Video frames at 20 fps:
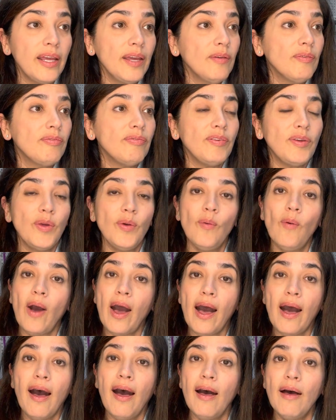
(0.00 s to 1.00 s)
If you
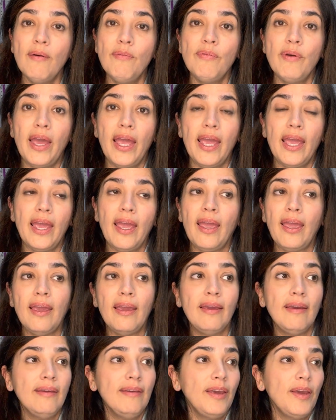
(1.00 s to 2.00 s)

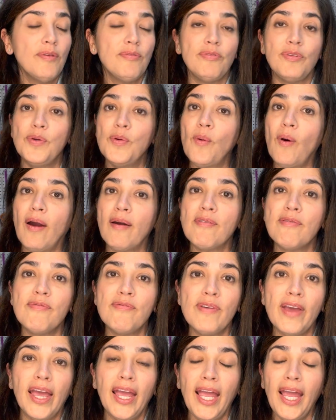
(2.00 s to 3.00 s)
are
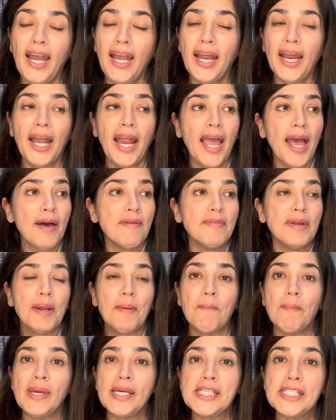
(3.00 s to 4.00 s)
fit and have an
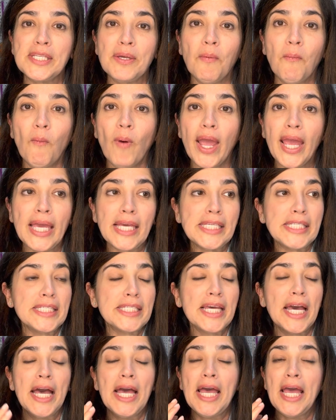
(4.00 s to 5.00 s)
amazing
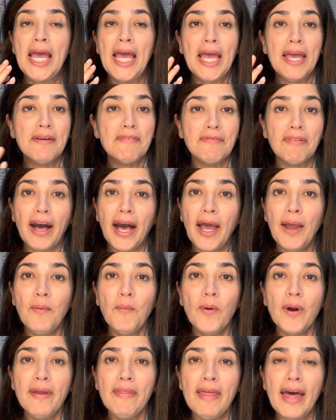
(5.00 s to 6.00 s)
waist, if I
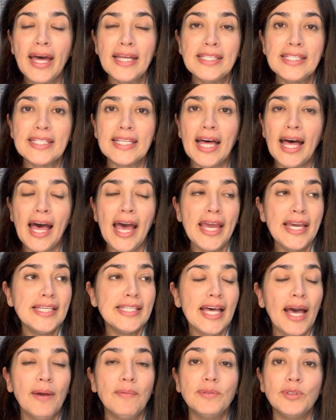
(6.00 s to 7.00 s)
were that
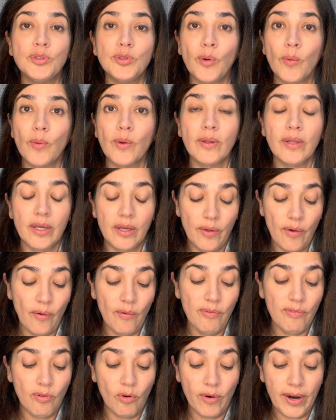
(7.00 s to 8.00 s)
size, I would totally go
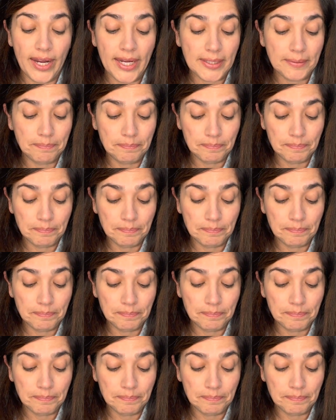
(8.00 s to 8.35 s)
for it